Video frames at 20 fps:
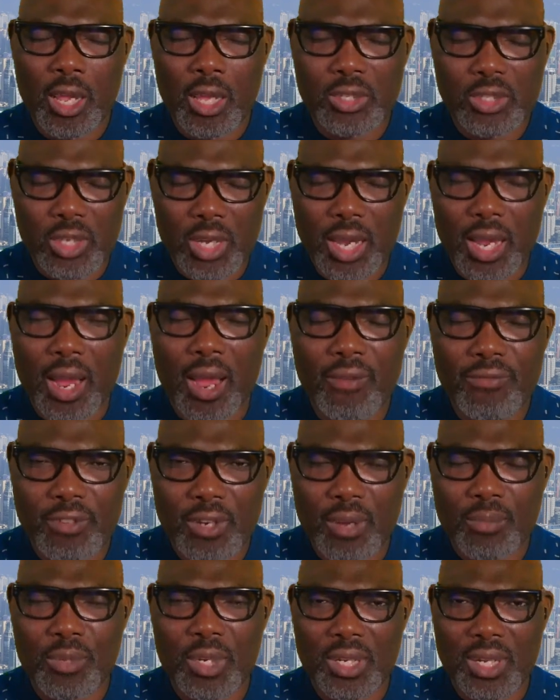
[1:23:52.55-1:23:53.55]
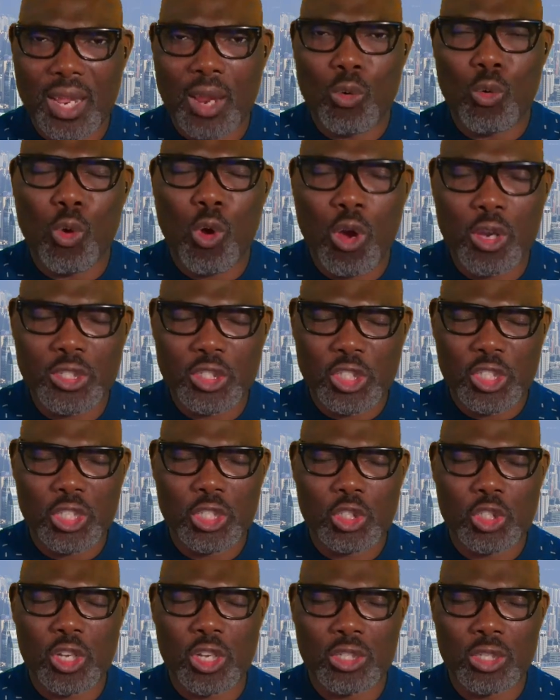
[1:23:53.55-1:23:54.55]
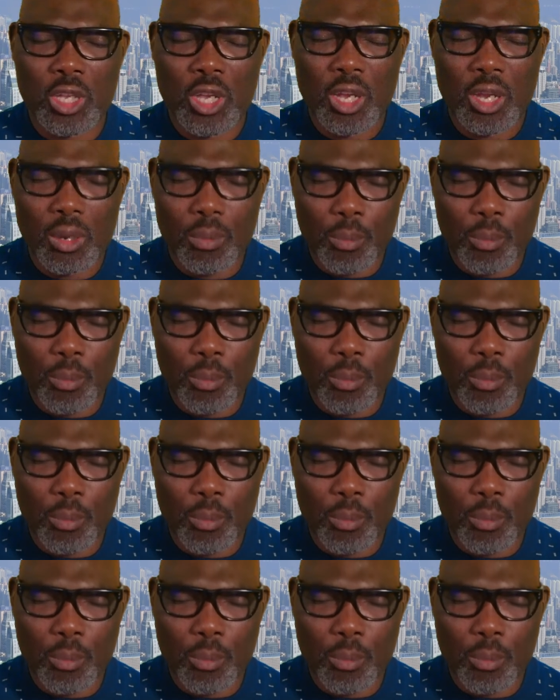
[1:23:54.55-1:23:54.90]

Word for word: Say after me that, Lord Jesus,